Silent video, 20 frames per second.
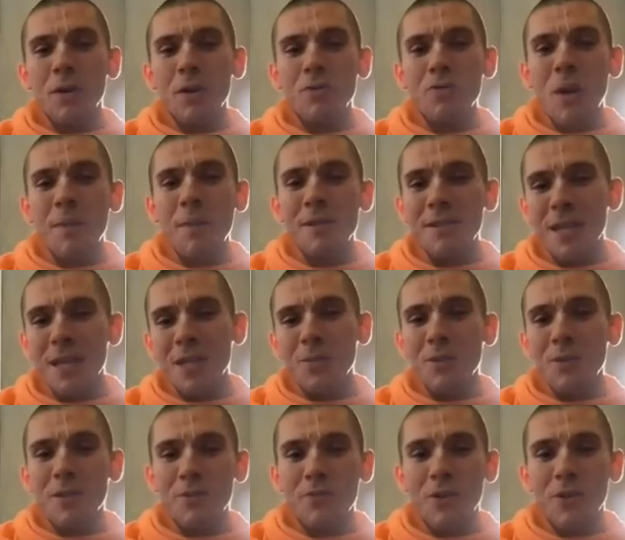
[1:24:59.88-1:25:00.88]
Goswami, to end
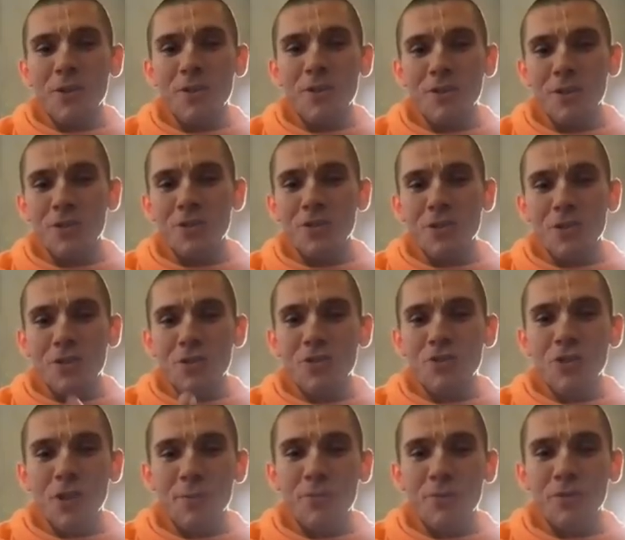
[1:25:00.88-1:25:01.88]
with a verse, a
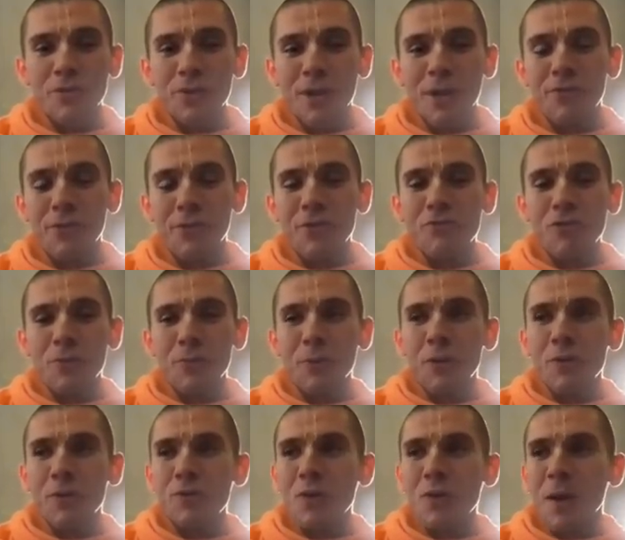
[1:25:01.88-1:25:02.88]
scriptural reference, Rupa
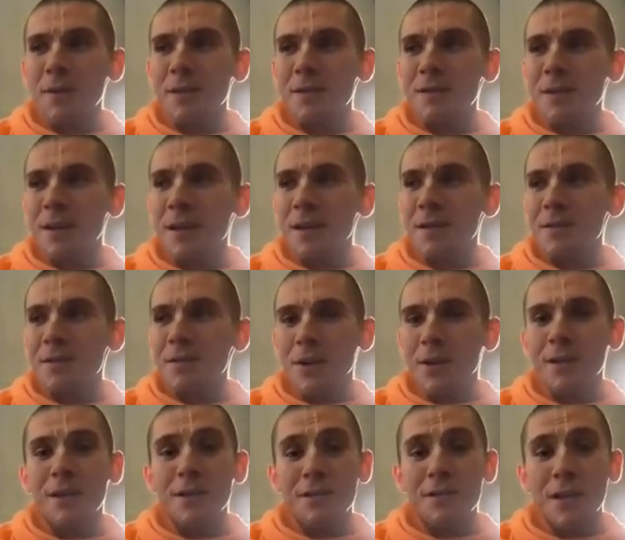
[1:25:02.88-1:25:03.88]
Goswami says, all
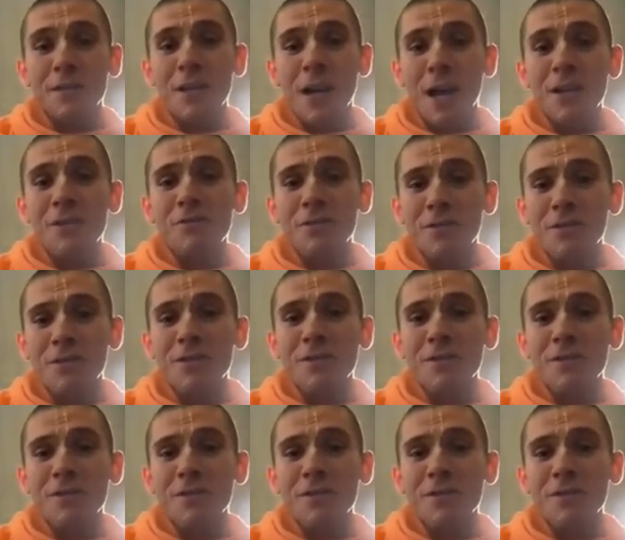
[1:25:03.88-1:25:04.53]
right, Atashri